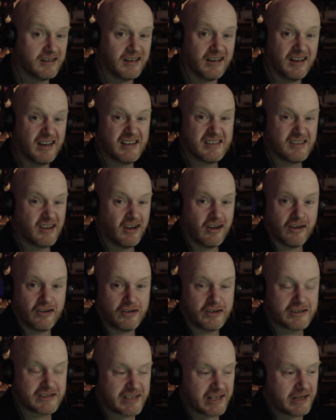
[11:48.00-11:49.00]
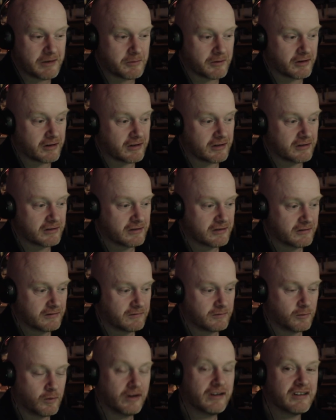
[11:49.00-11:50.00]
there's not a lot you can say about it.
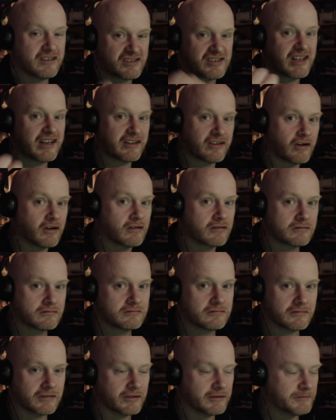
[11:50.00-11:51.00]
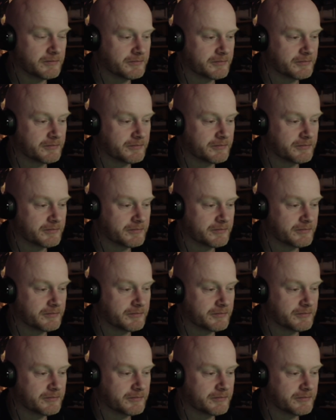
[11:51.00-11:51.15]
One is TikTok. Right?